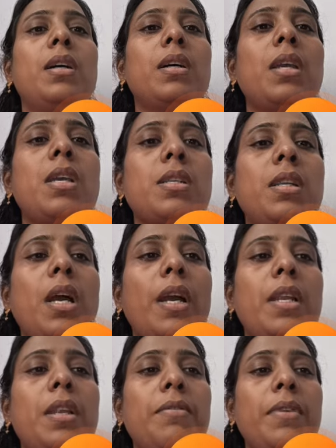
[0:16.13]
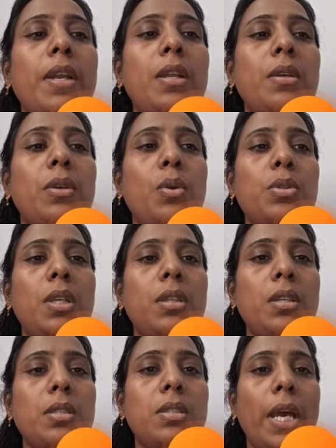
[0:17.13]
easily identified using
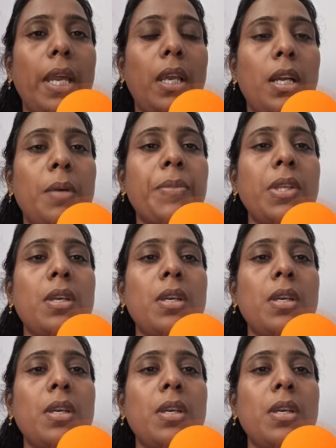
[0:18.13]
this diagram.